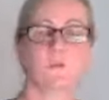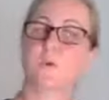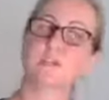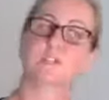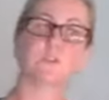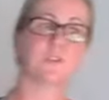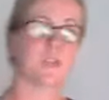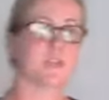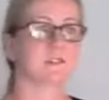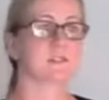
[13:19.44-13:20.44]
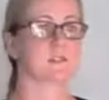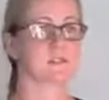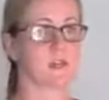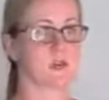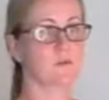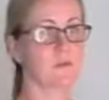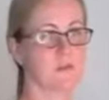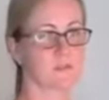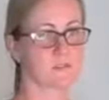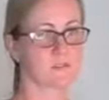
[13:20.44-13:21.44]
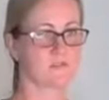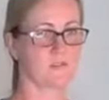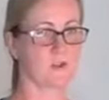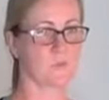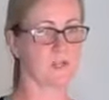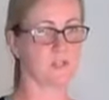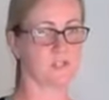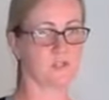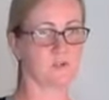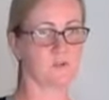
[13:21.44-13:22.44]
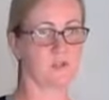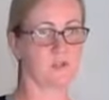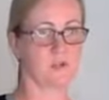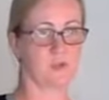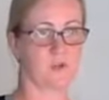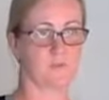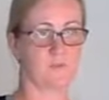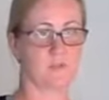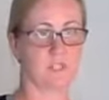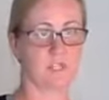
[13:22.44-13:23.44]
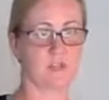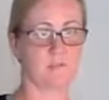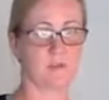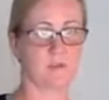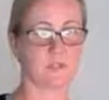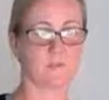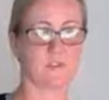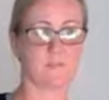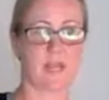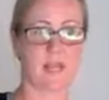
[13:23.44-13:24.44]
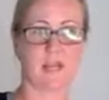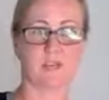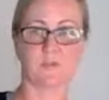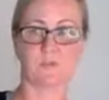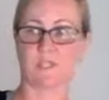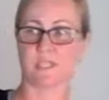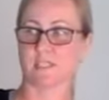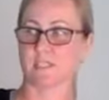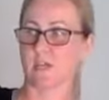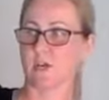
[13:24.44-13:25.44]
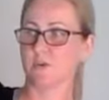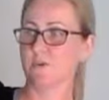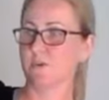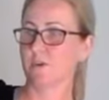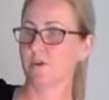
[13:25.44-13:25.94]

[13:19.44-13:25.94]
so we can do things slow. So if I want to do a linear motion with my hand really slow,